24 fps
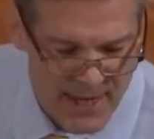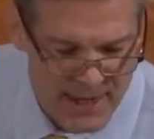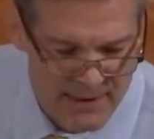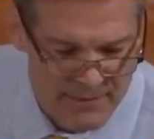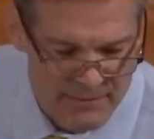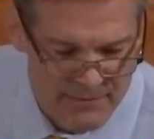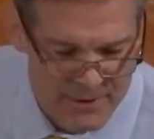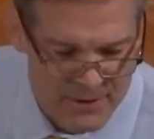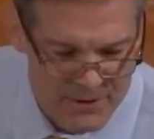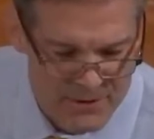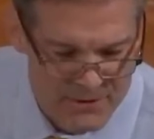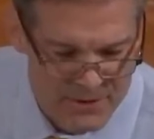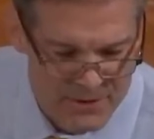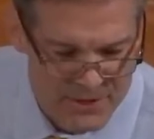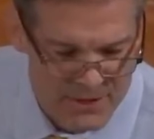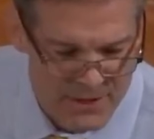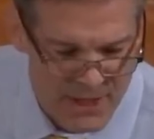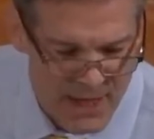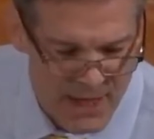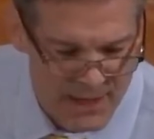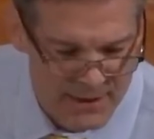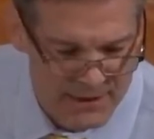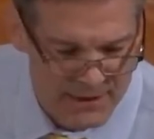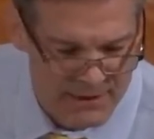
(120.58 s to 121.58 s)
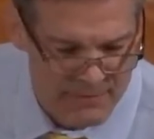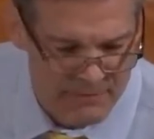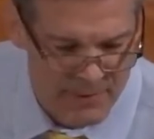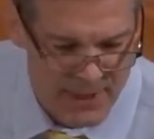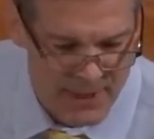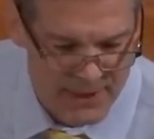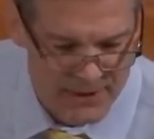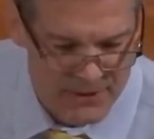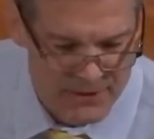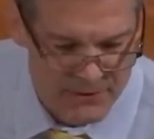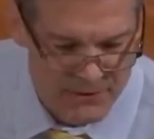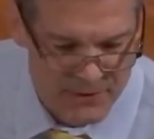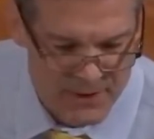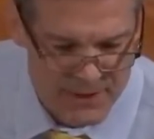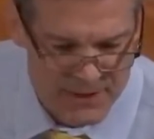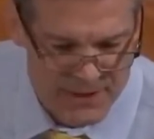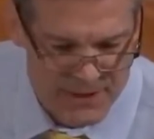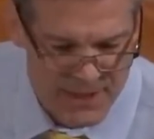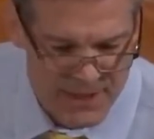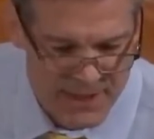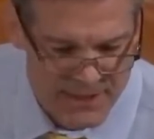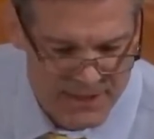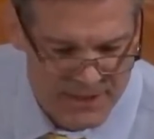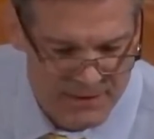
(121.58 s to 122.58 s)
that Mr. Sondland made to his
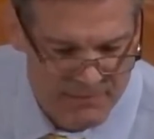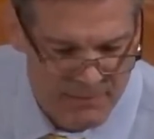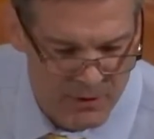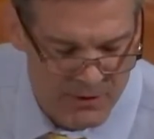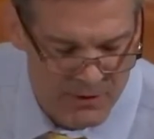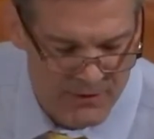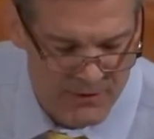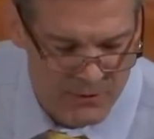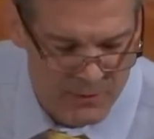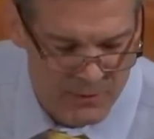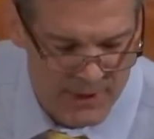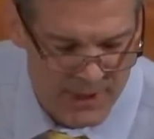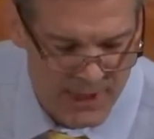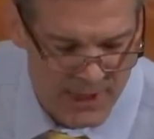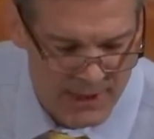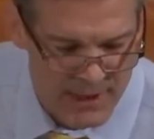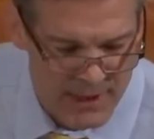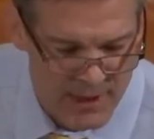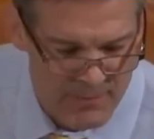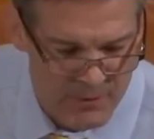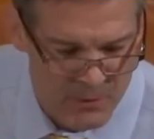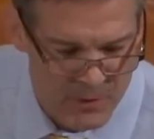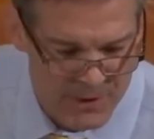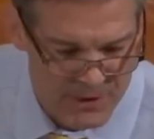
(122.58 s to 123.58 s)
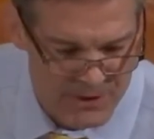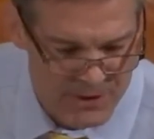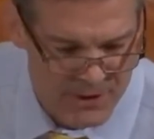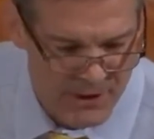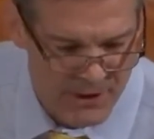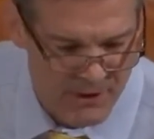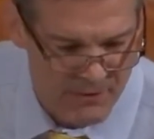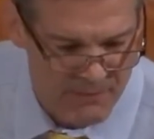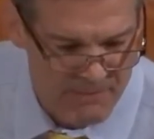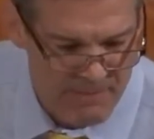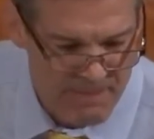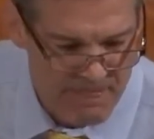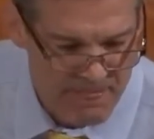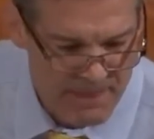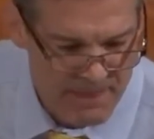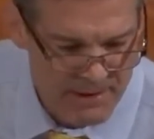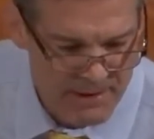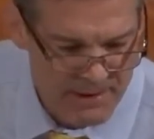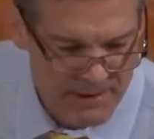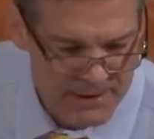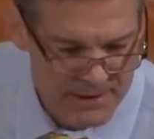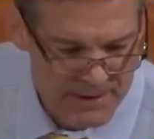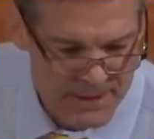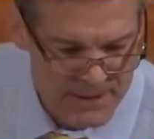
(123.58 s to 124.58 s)
testimony that we got a couple weeks ago.
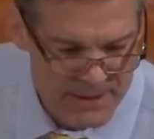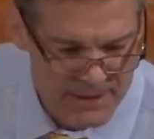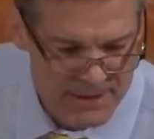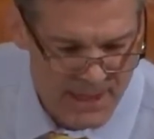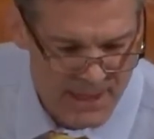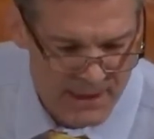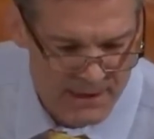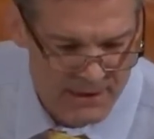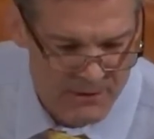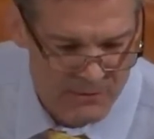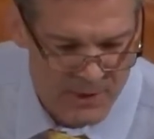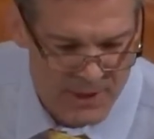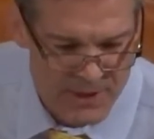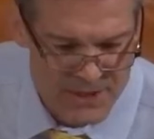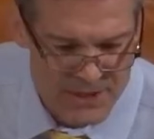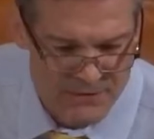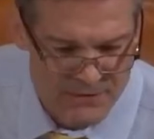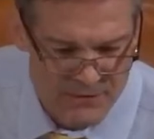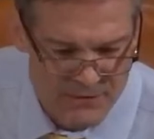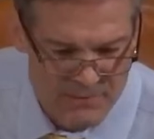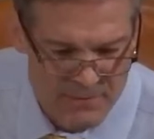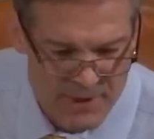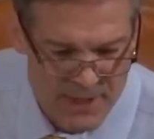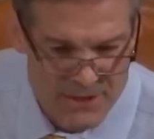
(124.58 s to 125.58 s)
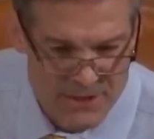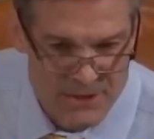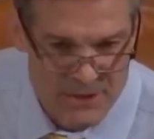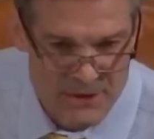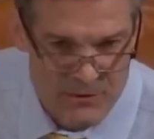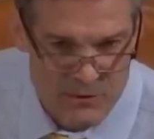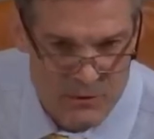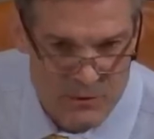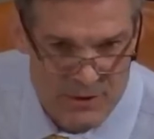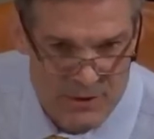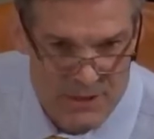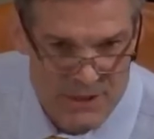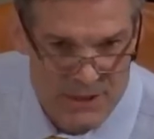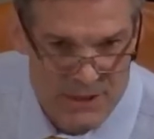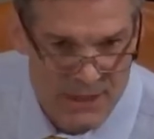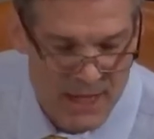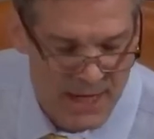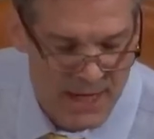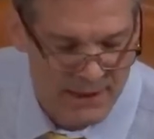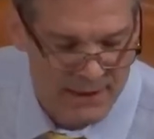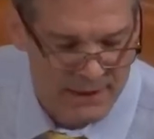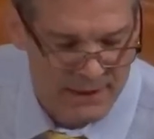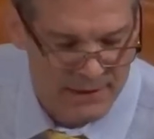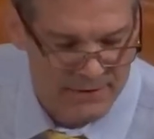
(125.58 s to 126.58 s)
It says, Declaration of Ambassador Gordon
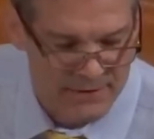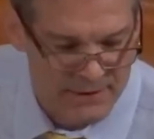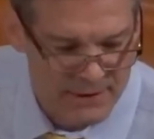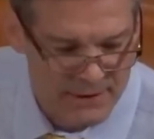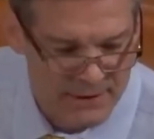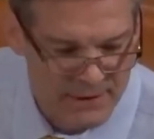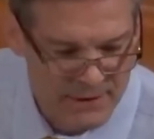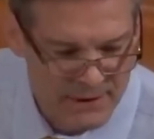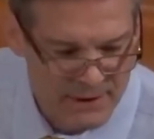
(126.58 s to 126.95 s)
Sondland.